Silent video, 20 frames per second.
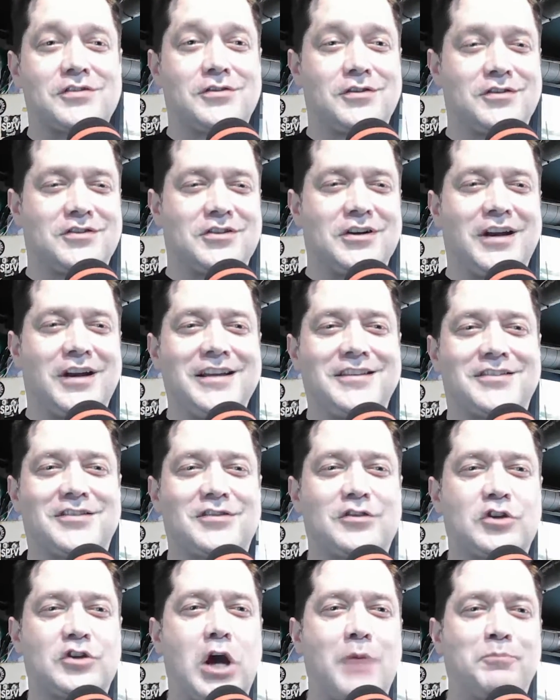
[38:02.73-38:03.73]
tonight's
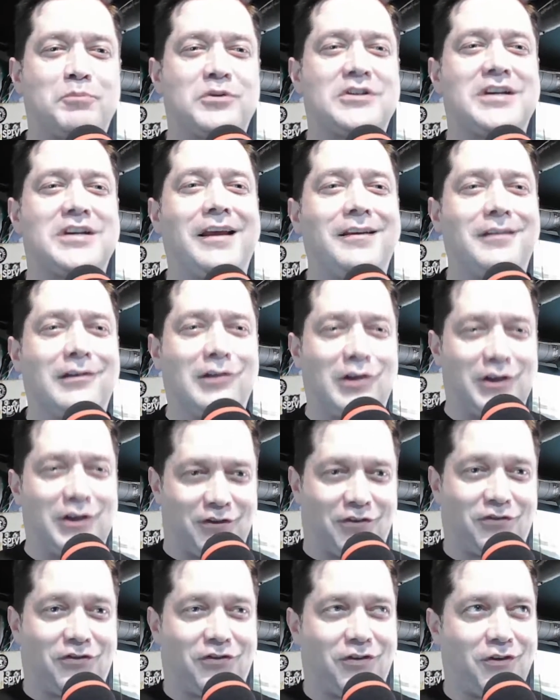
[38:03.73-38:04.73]
top 10
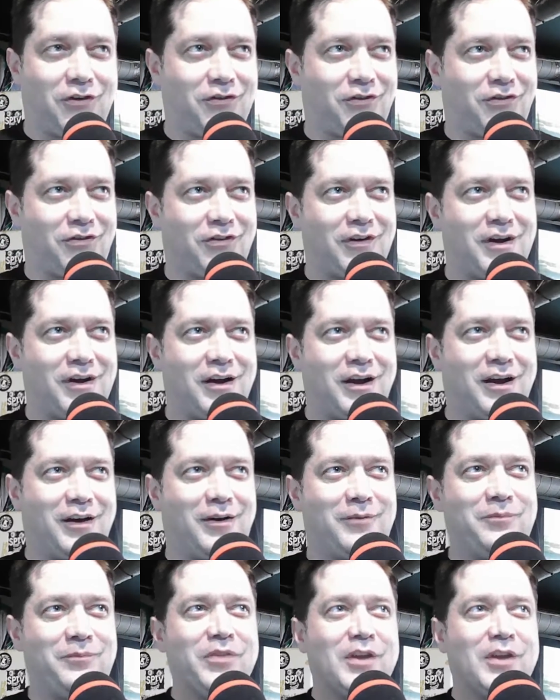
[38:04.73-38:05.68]
list is, like